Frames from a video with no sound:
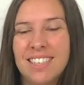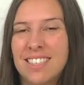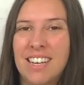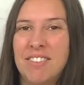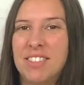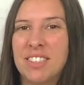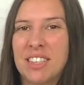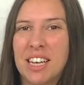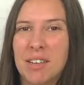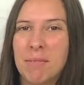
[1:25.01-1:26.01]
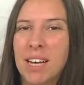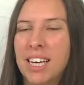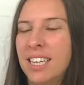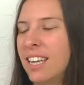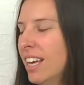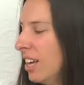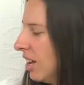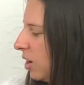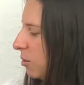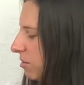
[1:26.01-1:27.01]
It doesn't have to look like mine.
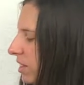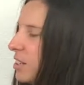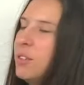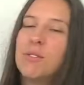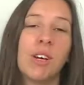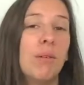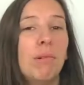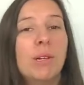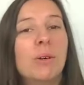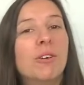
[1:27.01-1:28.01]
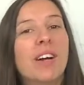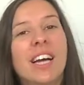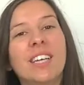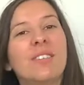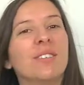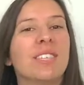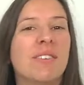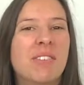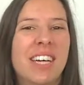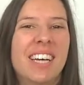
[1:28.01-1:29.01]
Hopefully you've got a Baloo around or
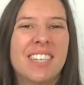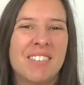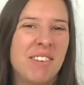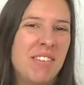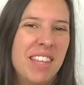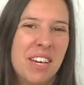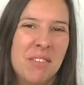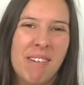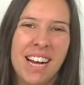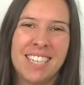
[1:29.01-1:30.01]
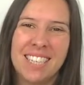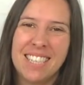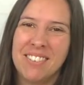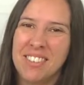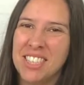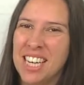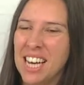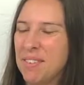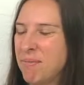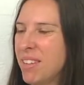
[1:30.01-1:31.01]
someone else maybe that you're practicing with
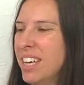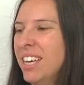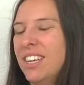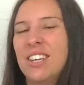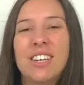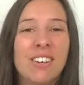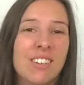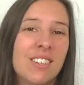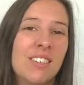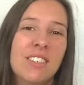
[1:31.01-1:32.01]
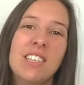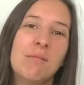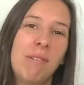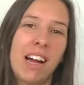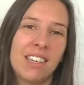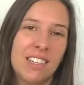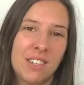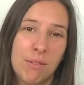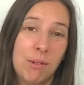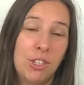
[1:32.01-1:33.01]
today. You can also do this
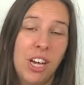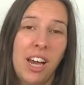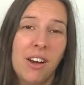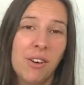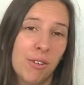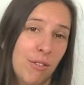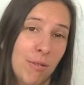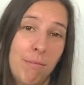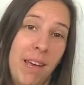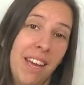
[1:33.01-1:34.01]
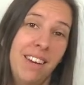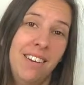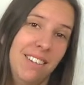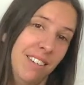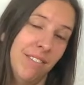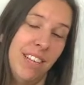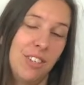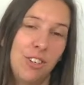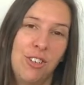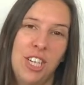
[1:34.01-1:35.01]
practice from a chair or from bed if
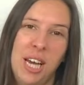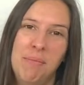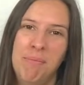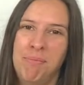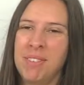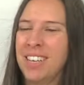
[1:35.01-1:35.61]
that's your jam.